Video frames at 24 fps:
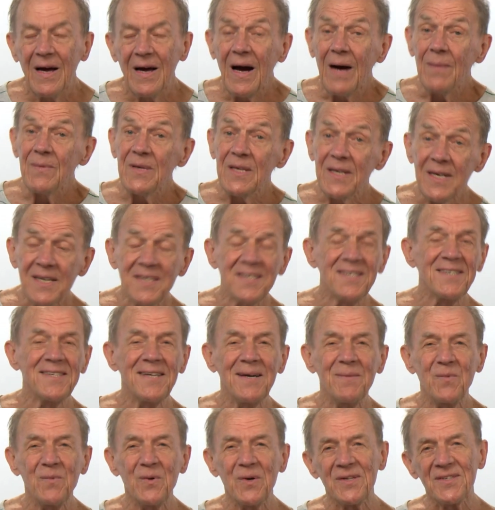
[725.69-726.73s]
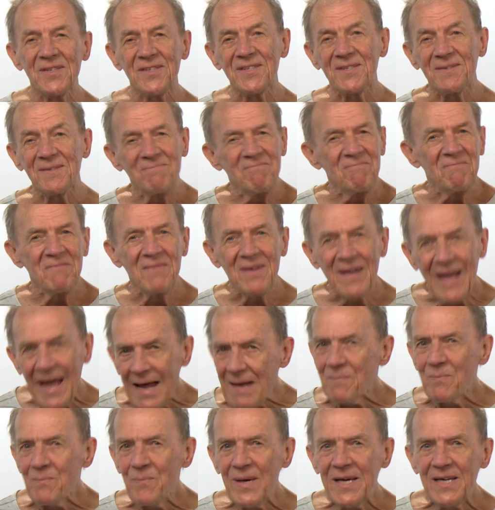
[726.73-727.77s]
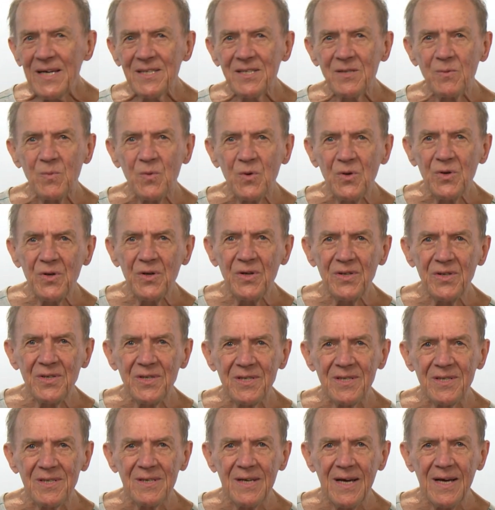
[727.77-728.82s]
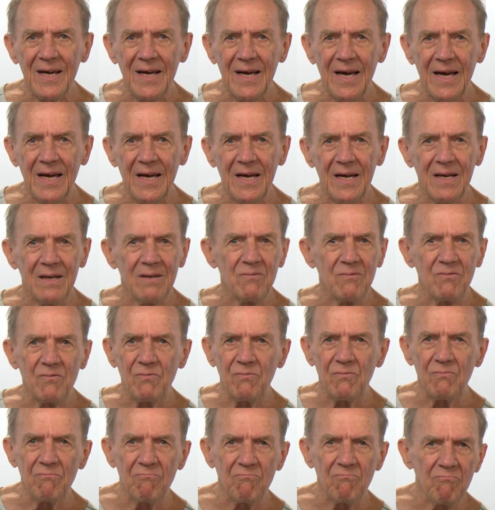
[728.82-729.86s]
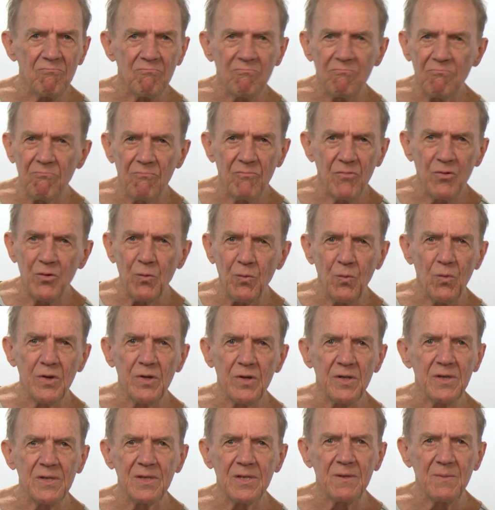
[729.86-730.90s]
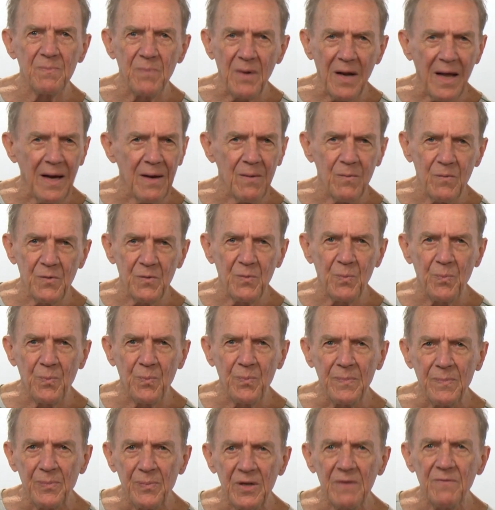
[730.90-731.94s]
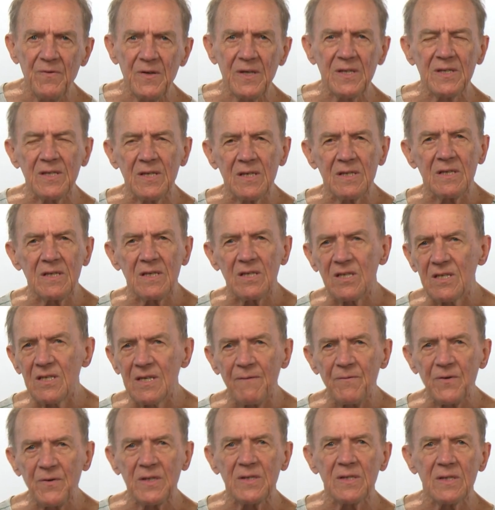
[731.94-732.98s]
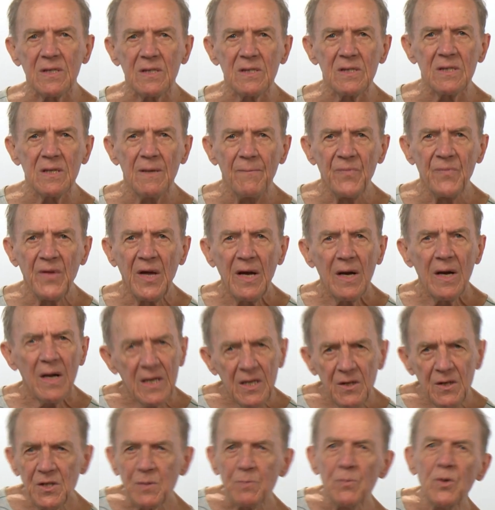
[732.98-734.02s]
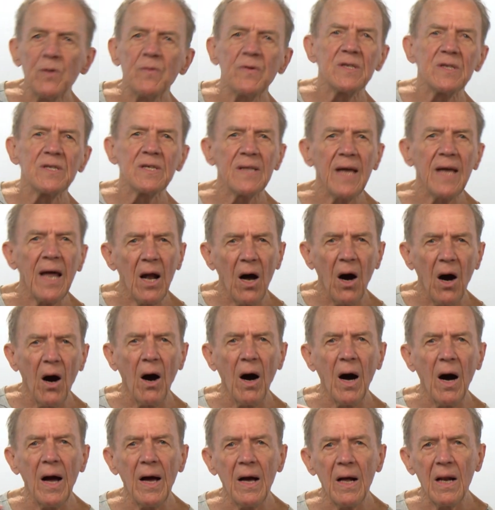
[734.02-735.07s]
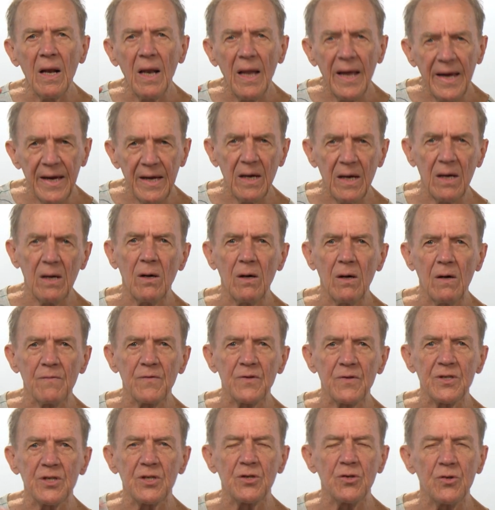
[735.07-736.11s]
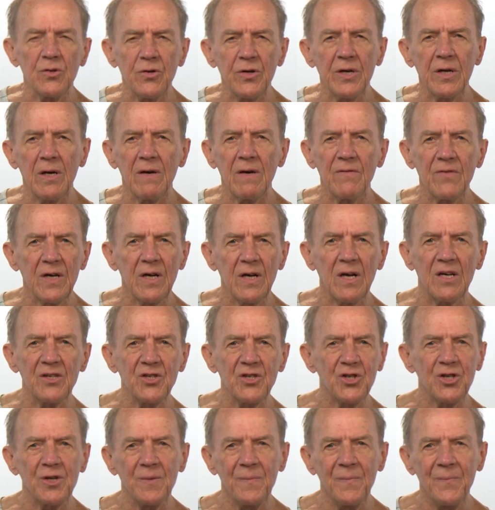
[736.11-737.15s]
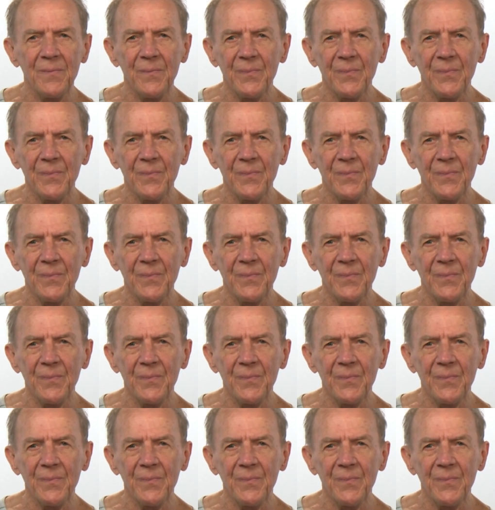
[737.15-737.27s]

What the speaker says: The next step was Latin-based words and root words like with prefixes and suffixes. Like, he's moving to that higher layer of the story of English.